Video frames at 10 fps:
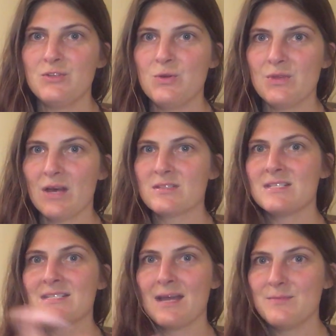
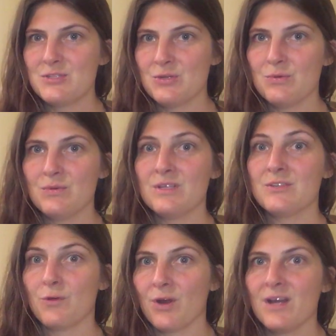2,000 times 2
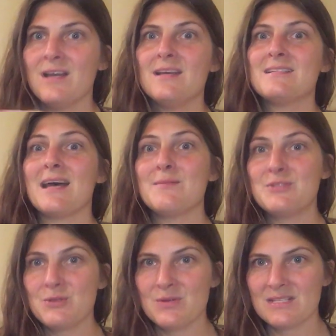is 4,
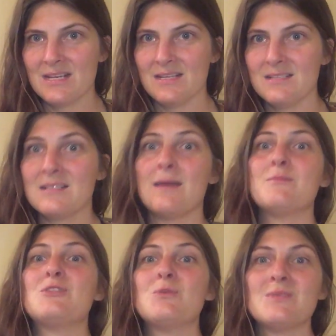times 2 is 8,
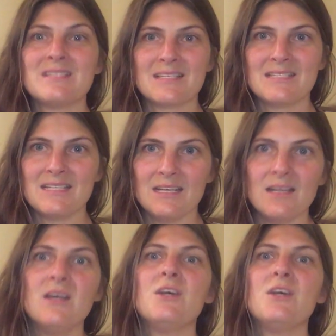times 2 is 16.